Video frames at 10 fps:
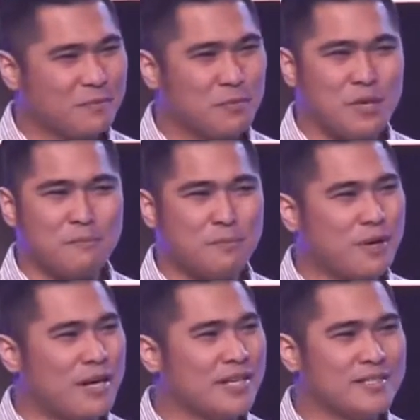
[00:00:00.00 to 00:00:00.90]
We
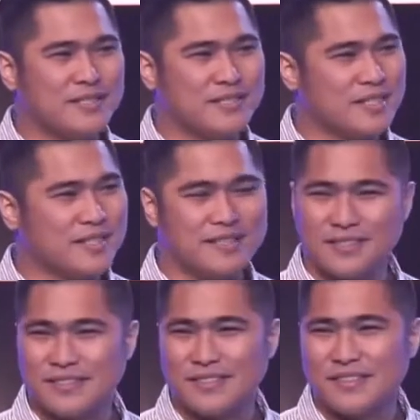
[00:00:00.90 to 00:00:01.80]
embrace
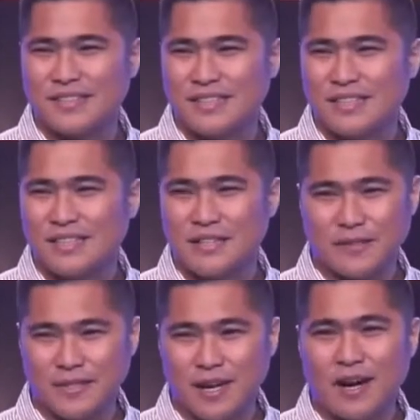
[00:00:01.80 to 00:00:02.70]
it,
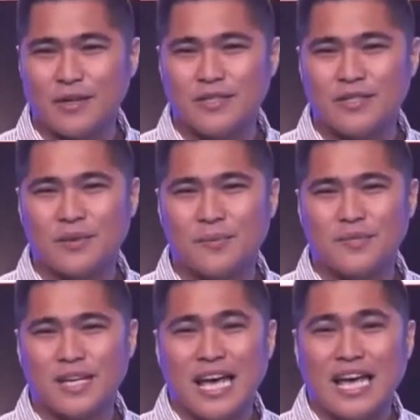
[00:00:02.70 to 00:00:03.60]
even the
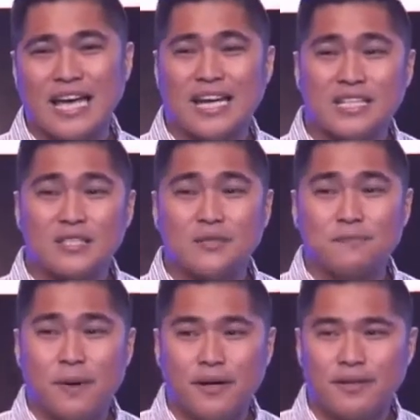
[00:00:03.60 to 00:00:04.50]
hardships. And it's
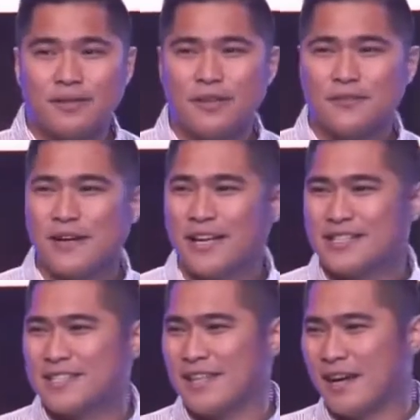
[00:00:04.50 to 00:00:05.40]
part of
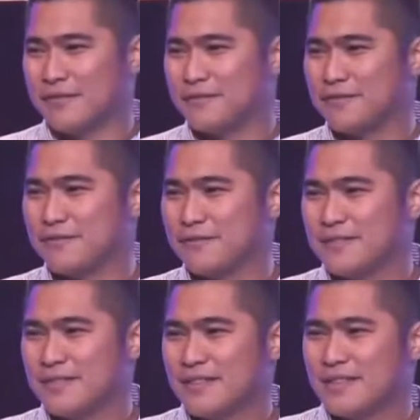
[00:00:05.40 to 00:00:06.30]
God's love.
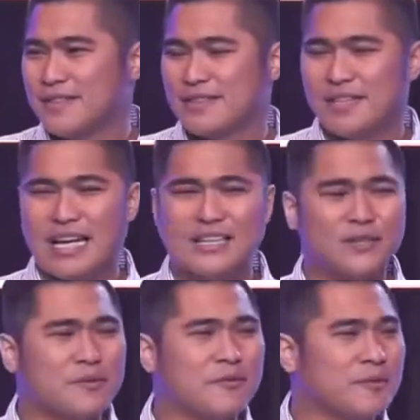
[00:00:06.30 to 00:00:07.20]
And
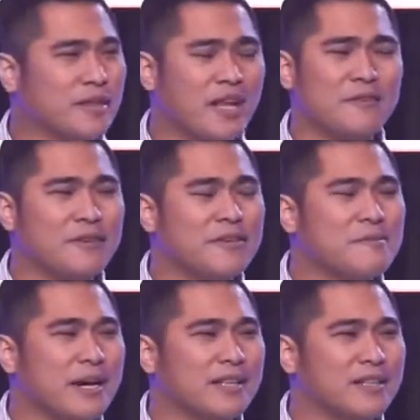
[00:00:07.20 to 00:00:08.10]
their loving
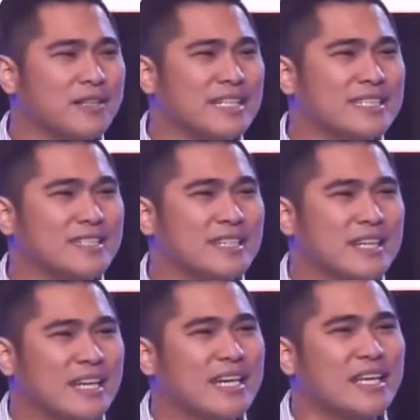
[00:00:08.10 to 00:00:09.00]
reminder is
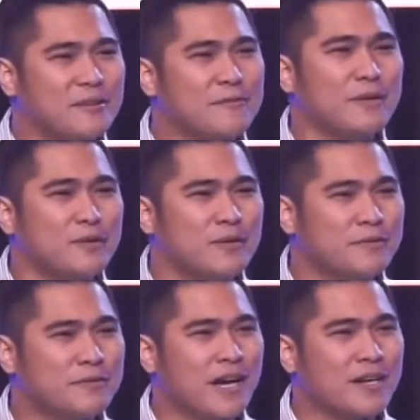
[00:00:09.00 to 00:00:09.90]
even through
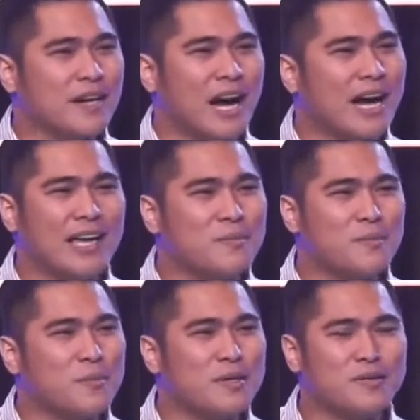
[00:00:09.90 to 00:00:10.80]
the fire, I
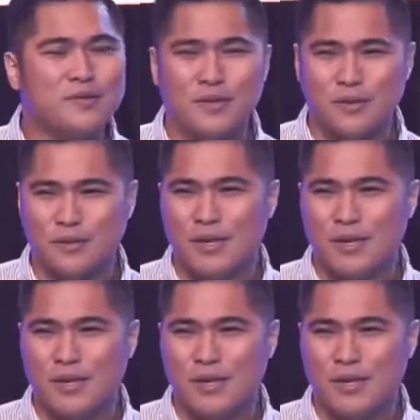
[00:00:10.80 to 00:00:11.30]
am with you.